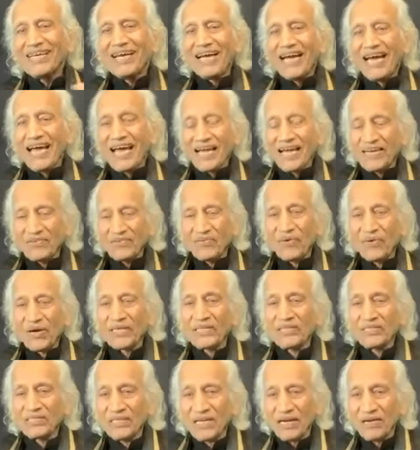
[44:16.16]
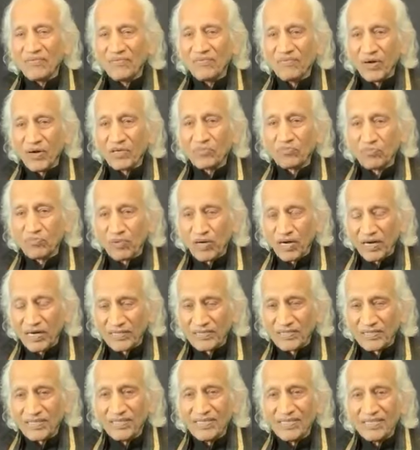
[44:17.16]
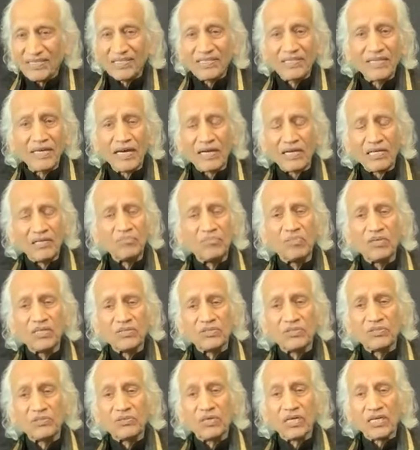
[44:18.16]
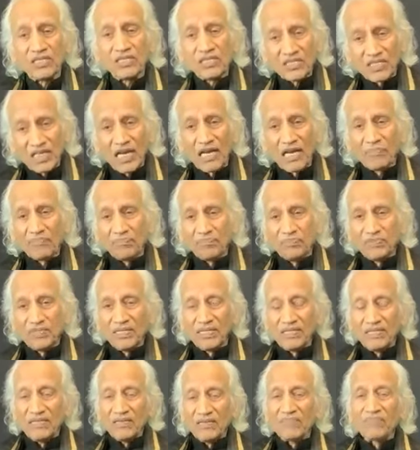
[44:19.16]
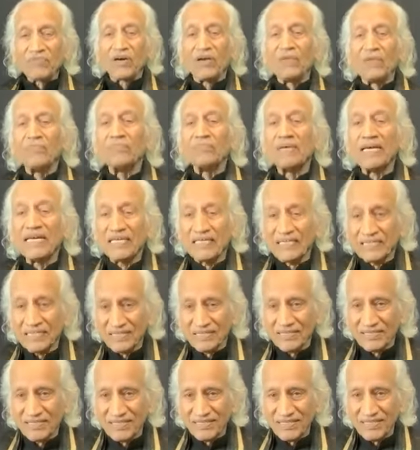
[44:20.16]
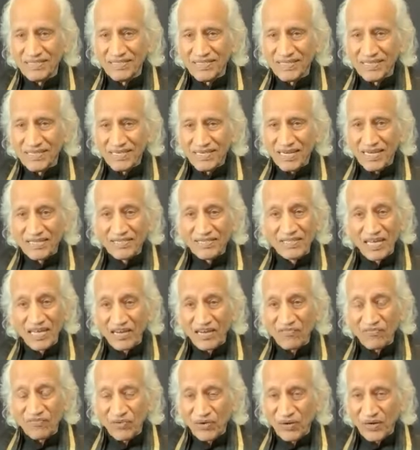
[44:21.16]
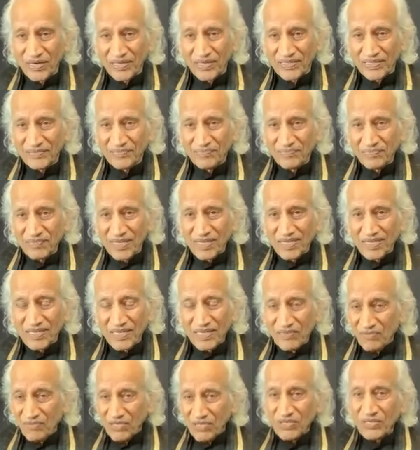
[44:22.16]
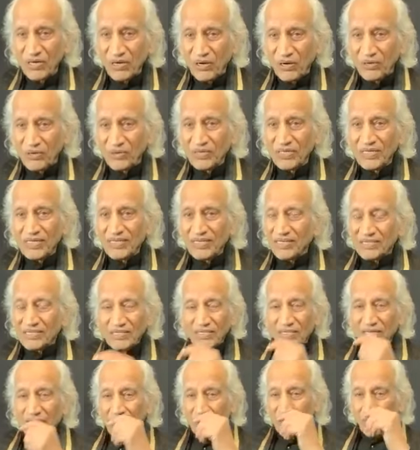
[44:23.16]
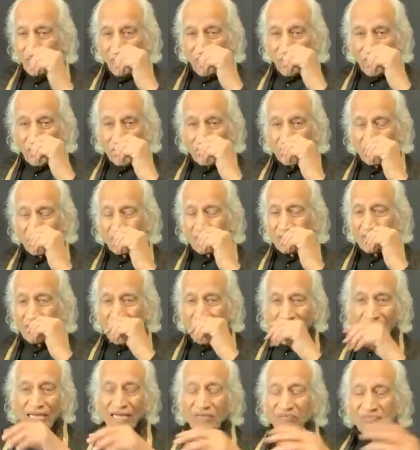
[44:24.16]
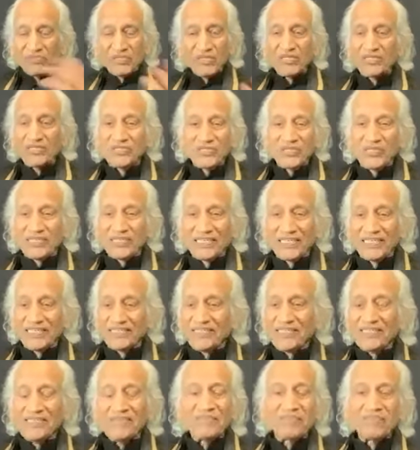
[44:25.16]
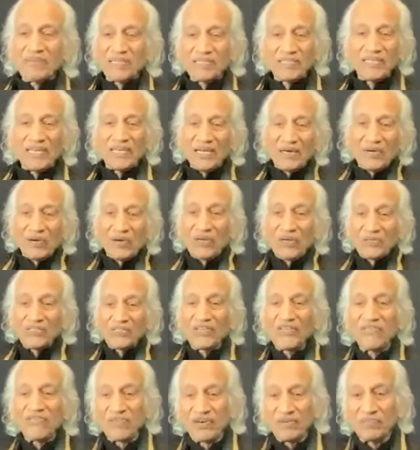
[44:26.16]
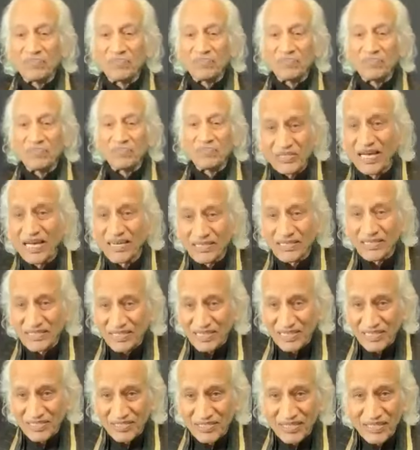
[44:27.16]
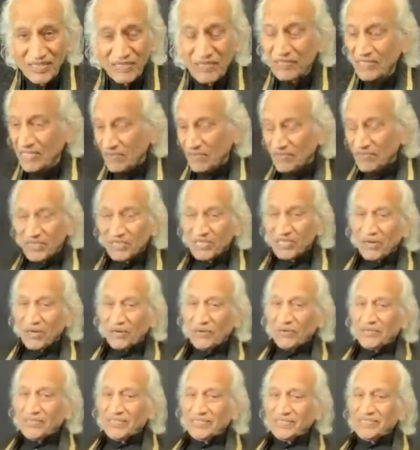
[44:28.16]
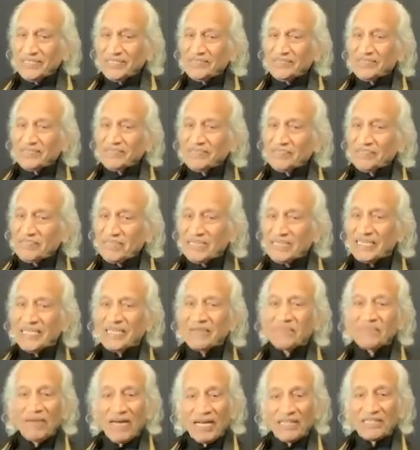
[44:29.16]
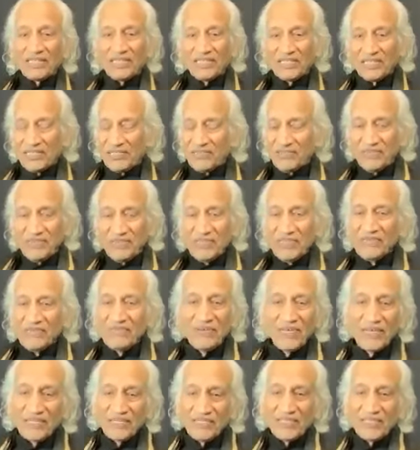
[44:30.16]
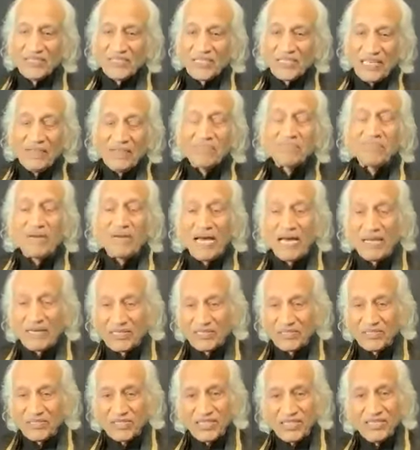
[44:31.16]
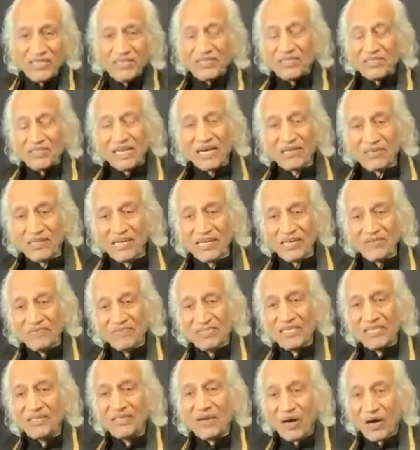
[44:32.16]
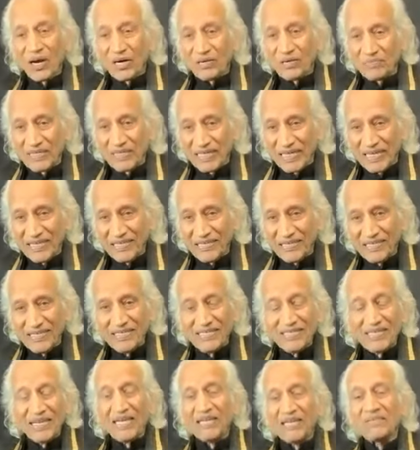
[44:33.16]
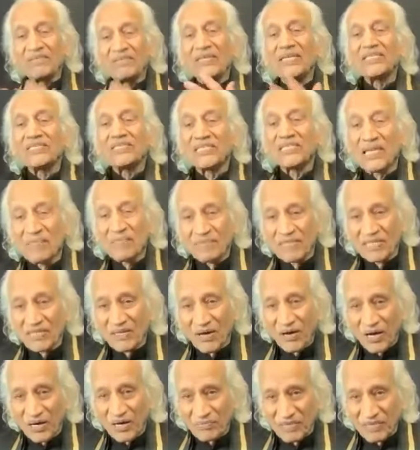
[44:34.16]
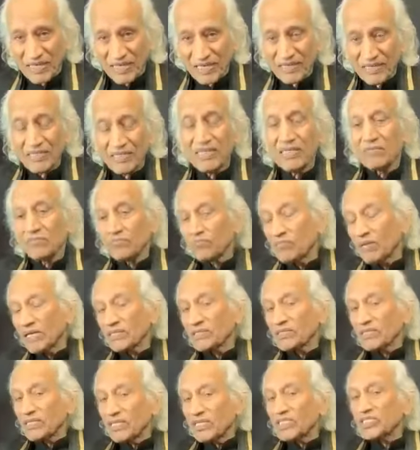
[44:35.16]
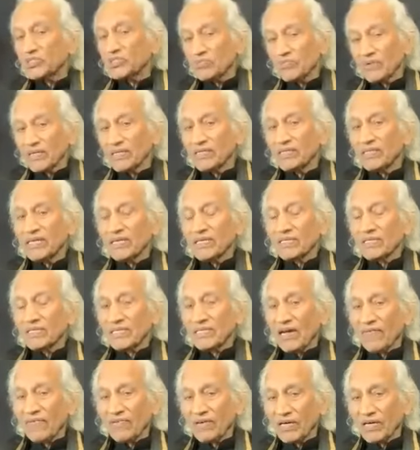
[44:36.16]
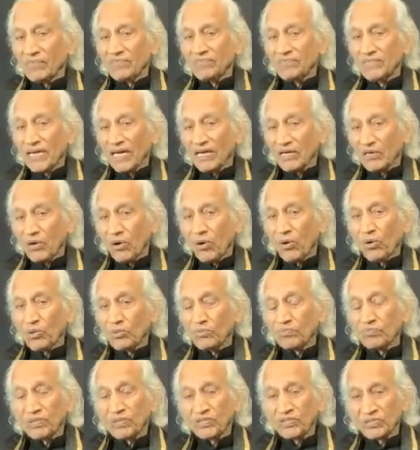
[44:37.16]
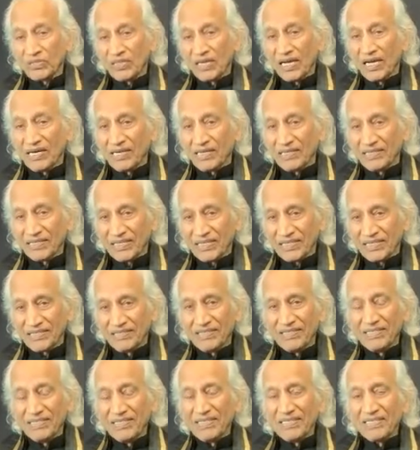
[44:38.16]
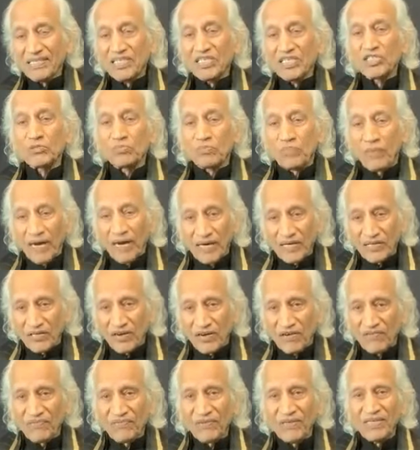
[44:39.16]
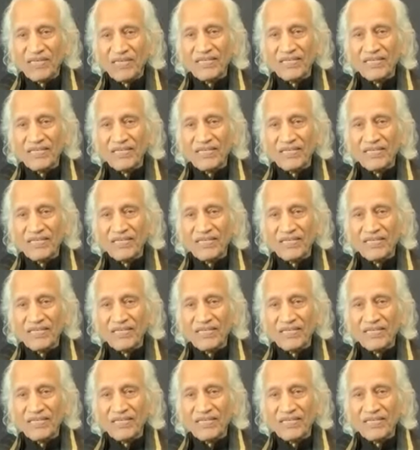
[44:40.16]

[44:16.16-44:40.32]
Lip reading: and what part they are able to accept from me. And therefore, even though I have 3 children, but they are all different personalities, even though me and Mataji were the same parents that lived in harmony and raised them in harmony, but each one developed their own personality in spite of us